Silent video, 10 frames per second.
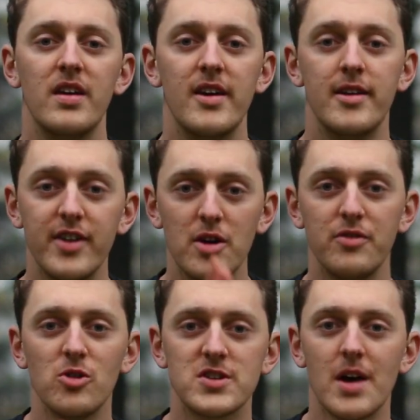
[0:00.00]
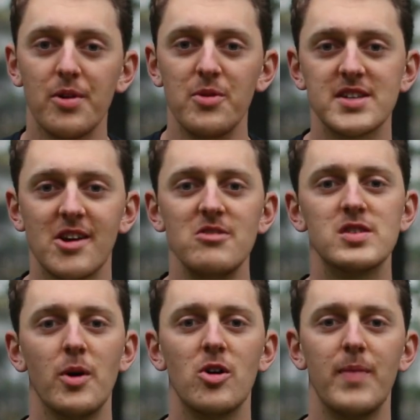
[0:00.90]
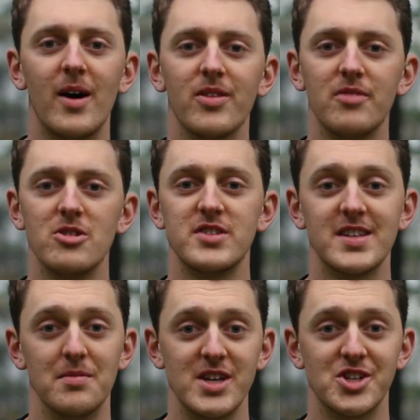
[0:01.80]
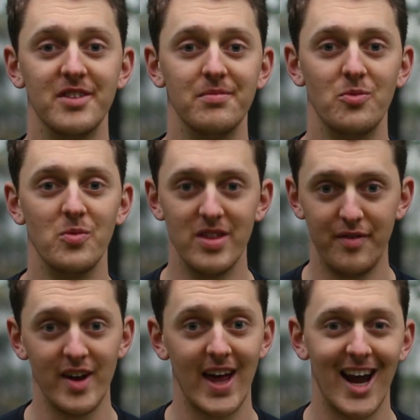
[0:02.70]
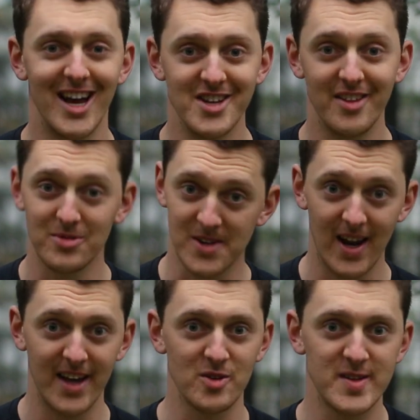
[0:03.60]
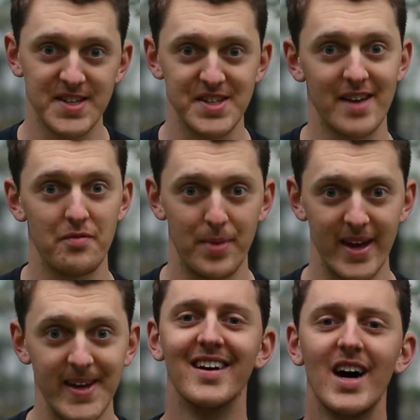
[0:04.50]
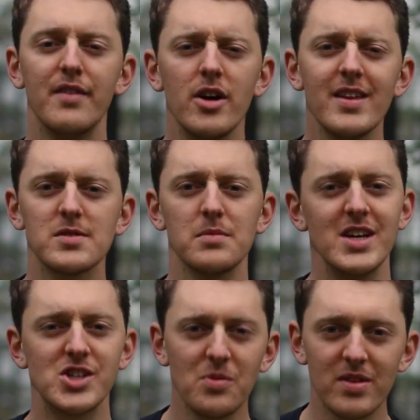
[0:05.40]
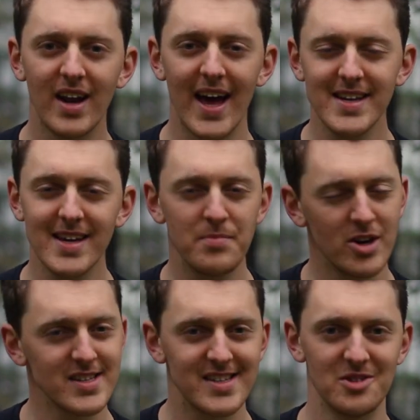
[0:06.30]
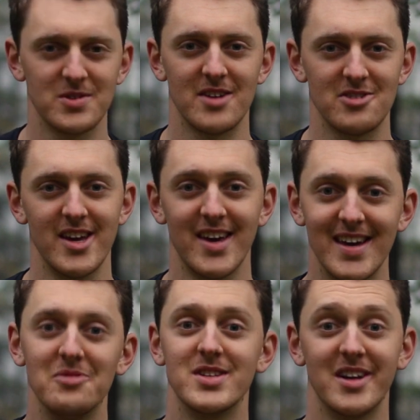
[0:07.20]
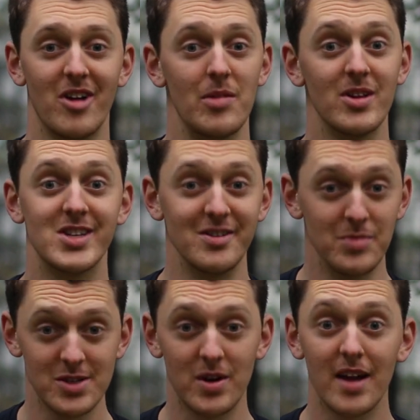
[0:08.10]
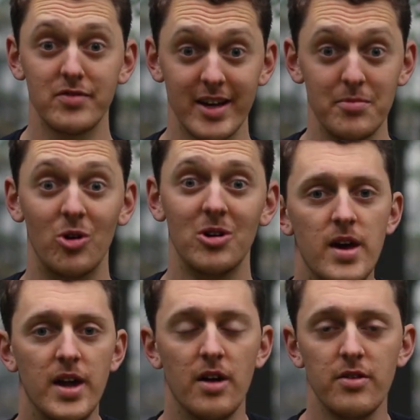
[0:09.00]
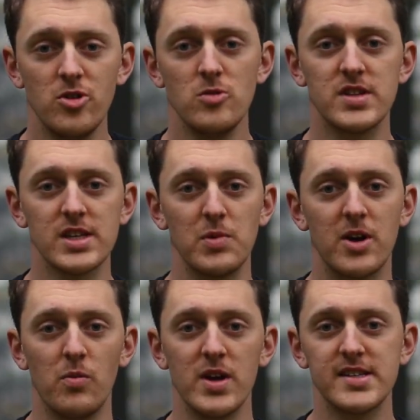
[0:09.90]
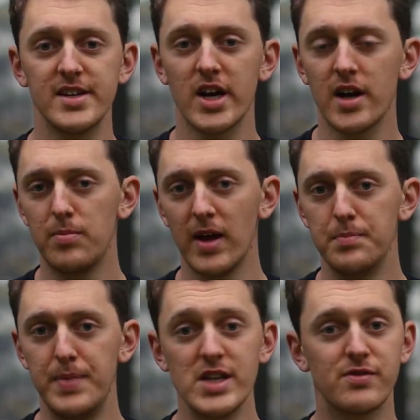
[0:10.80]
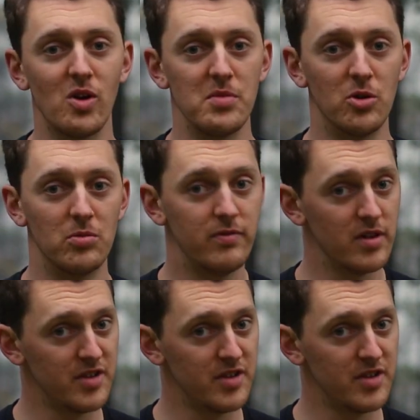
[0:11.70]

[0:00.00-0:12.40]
In a video of yours a couple of weeks ago, you spoke about the Rosetta mission with the Philae lander that was going to land on 67p. I've heard there was some issue with the landing, but it still sounds like it was an incredible achievement, so I'd love to hear more. In other news, this week on Wednesday, Jack, I played beach volleyball for the